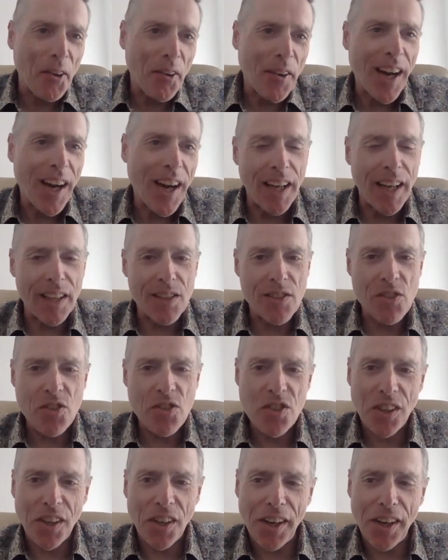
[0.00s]

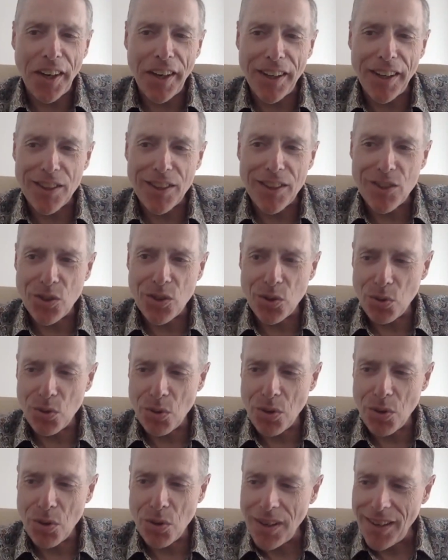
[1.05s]
hands
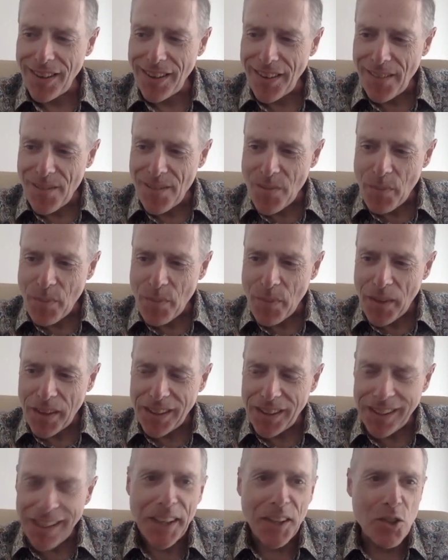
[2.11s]
to
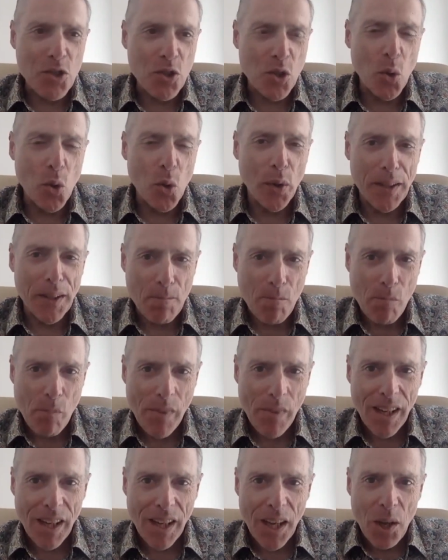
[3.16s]
get us going.
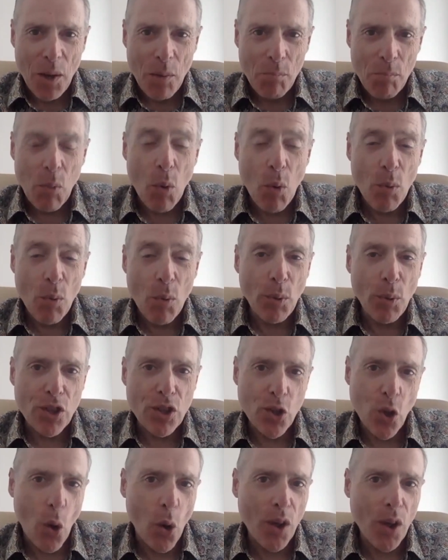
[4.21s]
But what we want
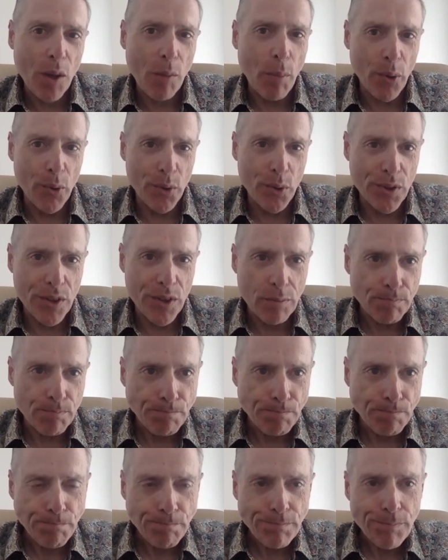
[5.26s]
to talk about
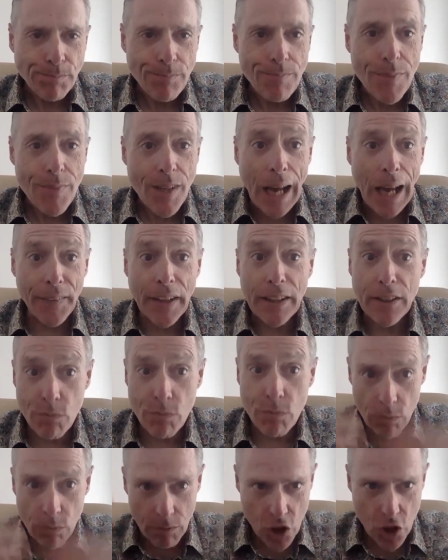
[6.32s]
and then
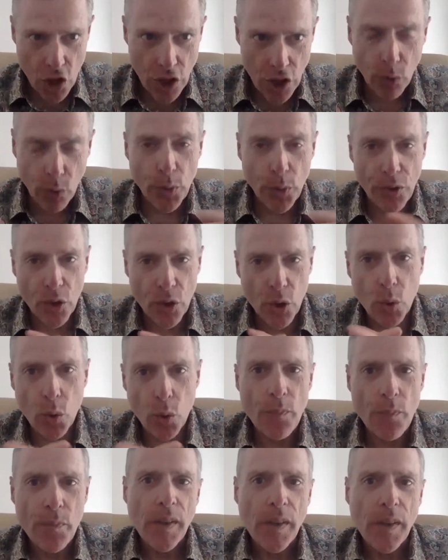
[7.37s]
share with you